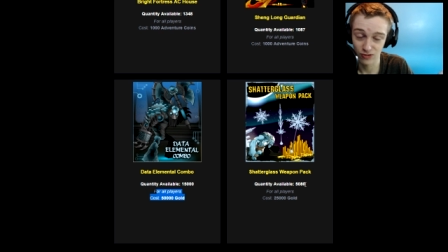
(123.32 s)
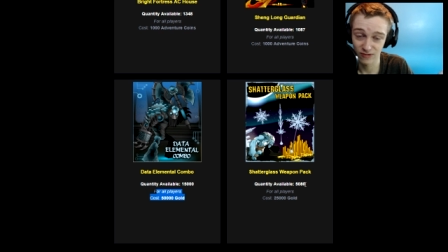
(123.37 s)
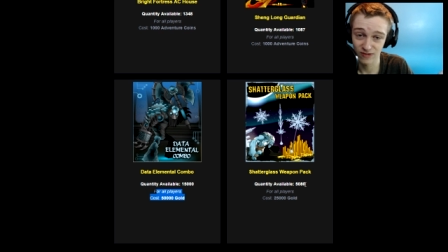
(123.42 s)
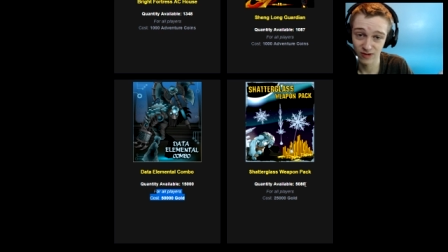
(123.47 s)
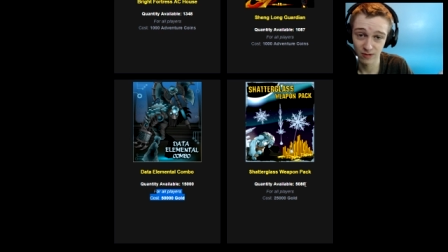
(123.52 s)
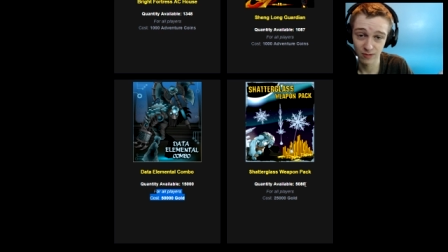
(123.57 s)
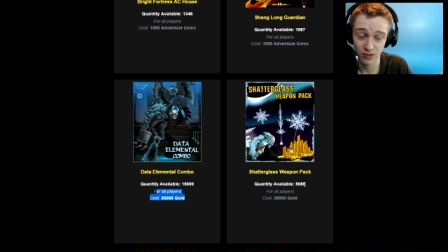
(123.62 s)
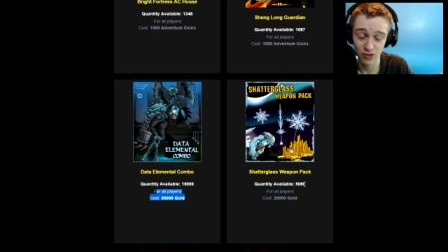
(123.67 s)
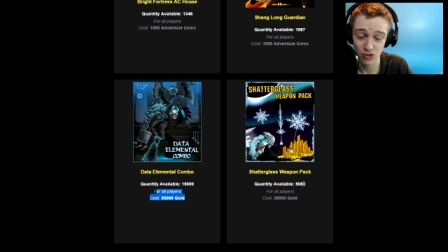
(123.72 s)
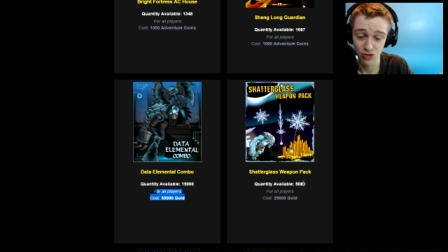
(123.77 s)

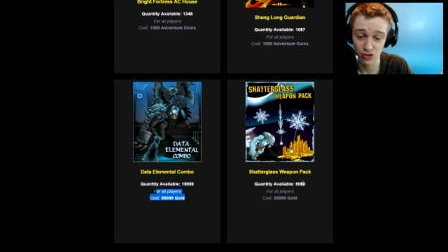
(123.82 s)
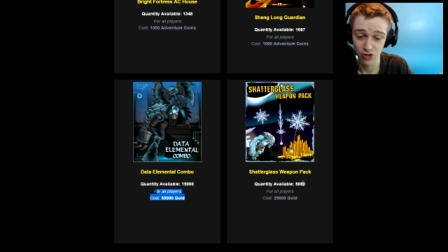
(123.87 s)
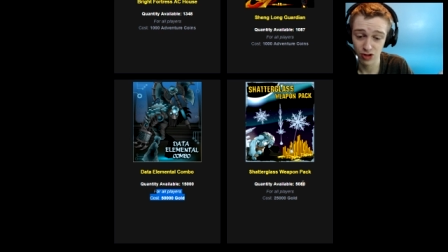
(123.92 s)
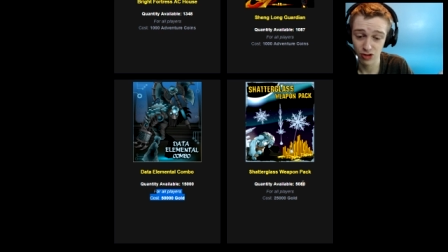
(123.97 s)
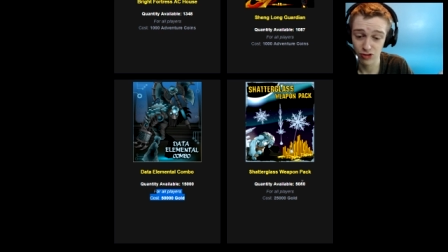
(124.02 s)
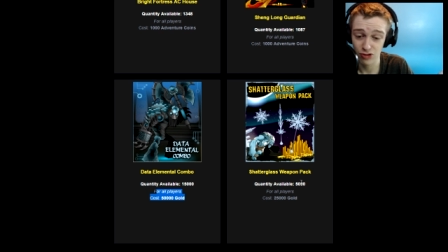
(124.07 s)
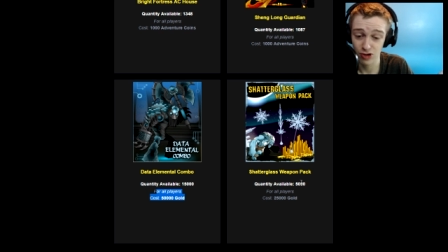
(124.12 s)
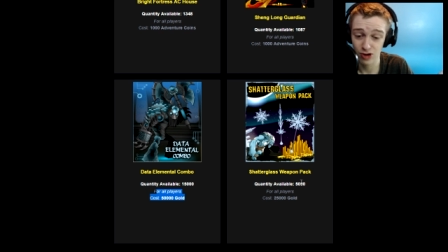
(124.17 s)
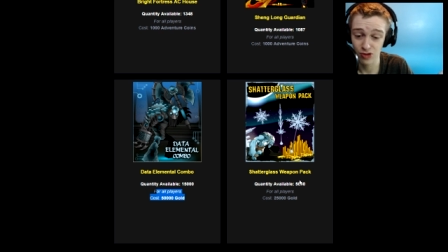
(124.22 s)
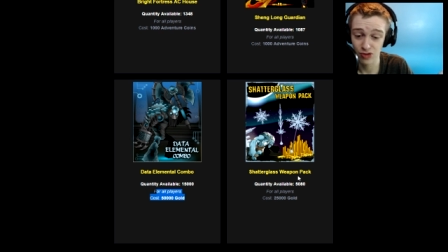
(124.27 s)
available. There's
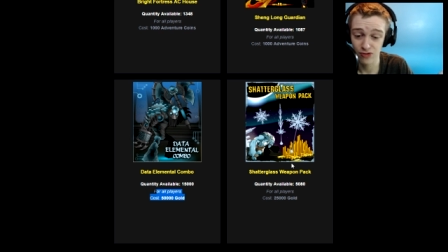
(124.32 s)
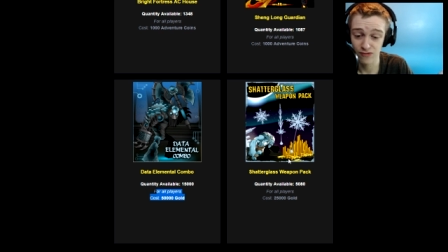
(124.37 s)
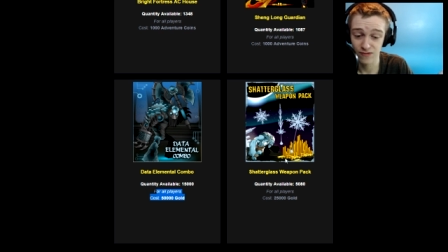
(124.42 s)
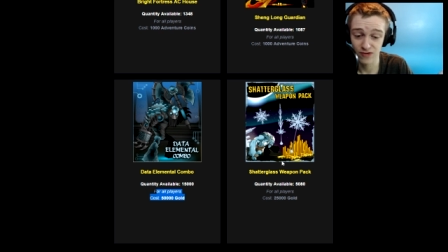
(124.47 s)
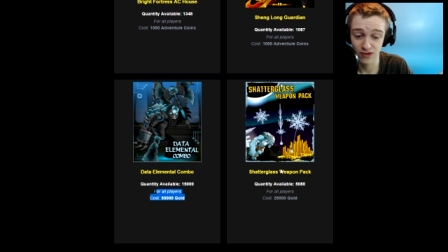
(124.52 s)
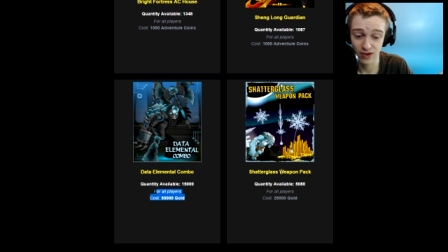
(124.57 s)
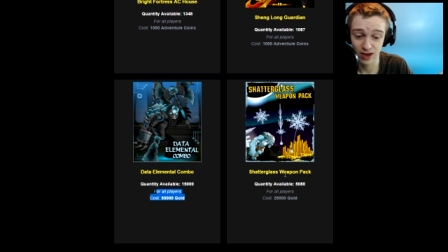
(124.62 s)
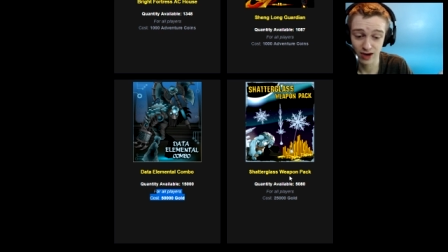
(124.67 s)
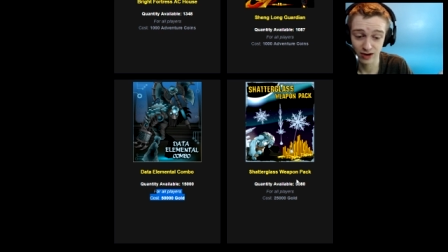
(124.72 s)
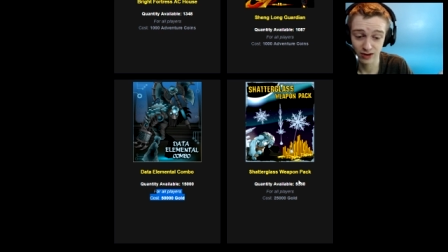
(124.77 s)
less chance of
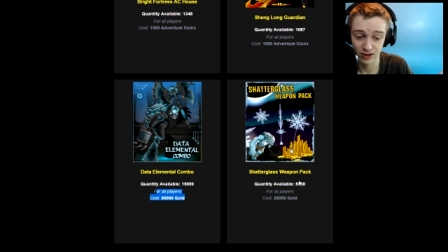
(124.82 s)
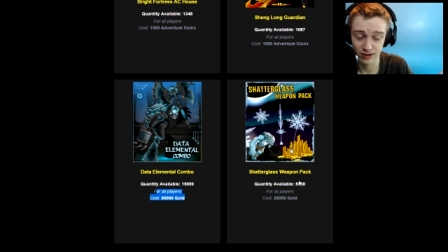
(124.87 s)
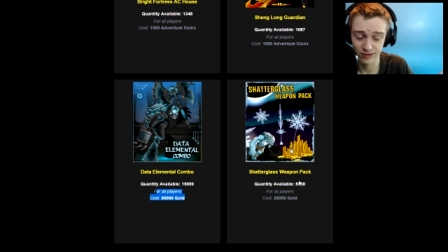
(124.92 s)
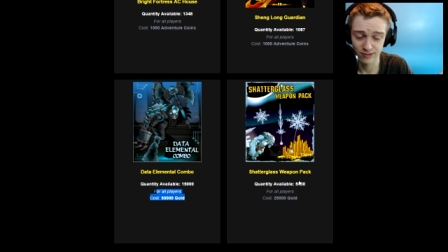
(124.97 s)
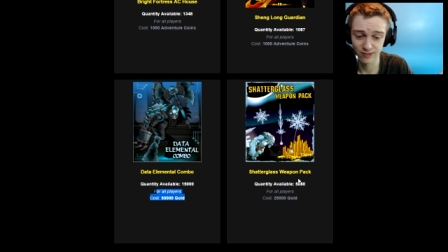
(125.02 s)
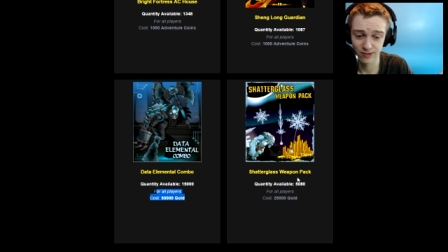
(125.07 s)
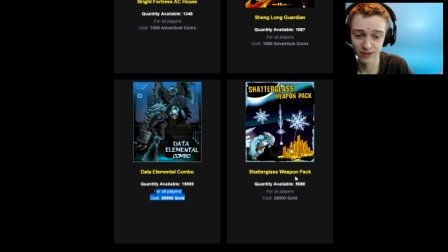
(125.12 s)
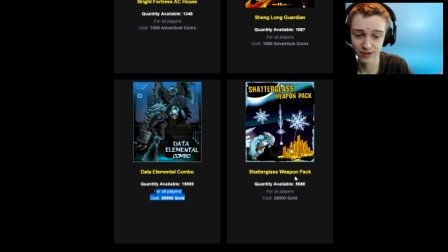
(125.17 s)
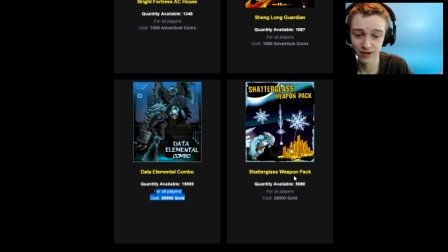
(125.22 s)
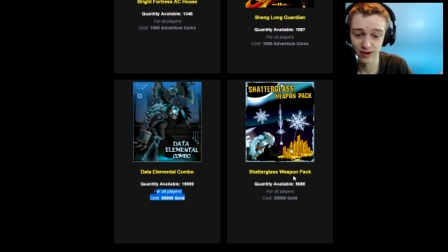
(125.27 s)
you getting this
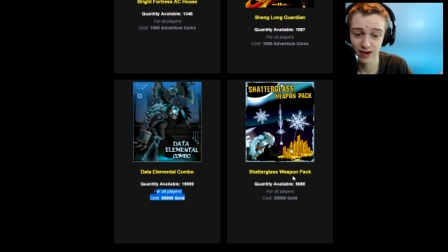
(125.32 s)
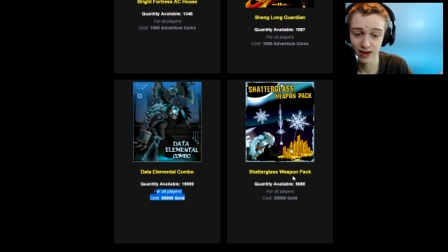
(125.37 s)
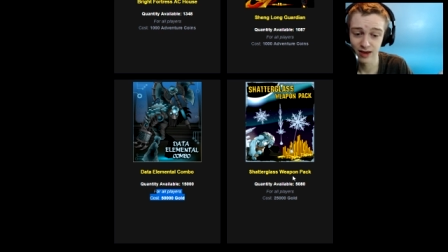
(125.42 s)
one.